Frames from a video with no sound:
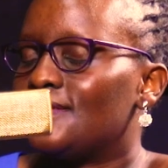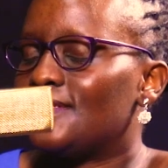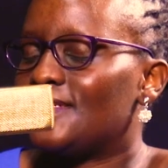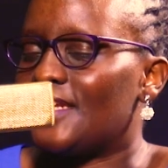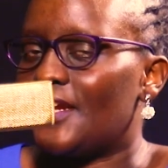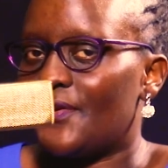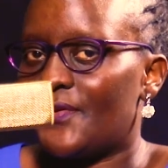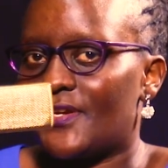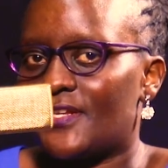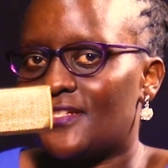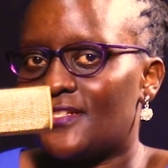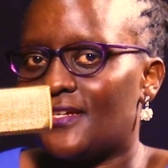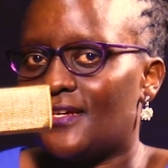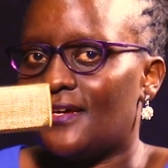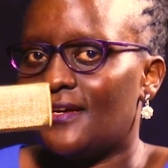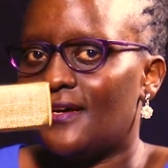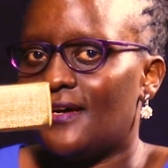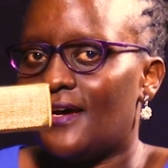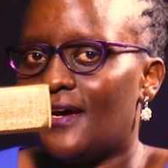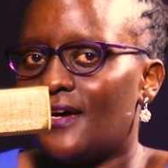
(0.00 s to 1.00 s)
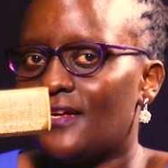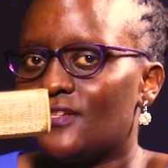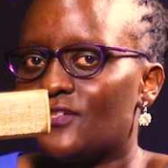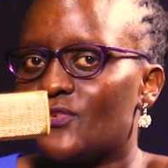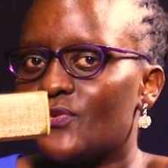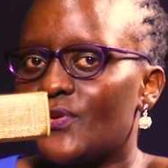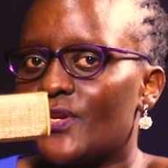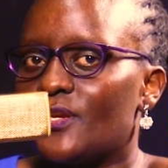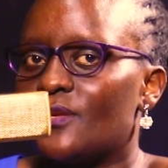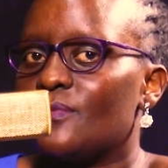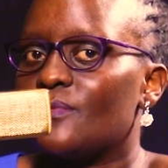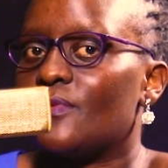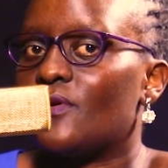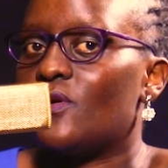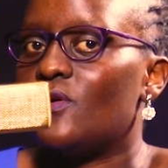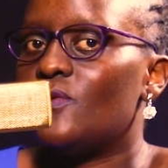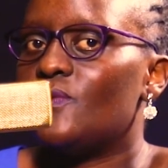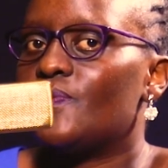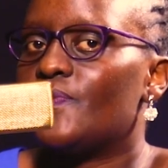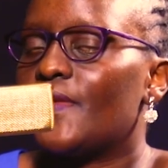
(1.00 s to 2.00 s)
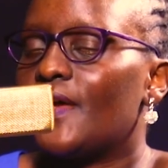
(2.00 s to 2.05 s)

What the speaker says: director at Rainbow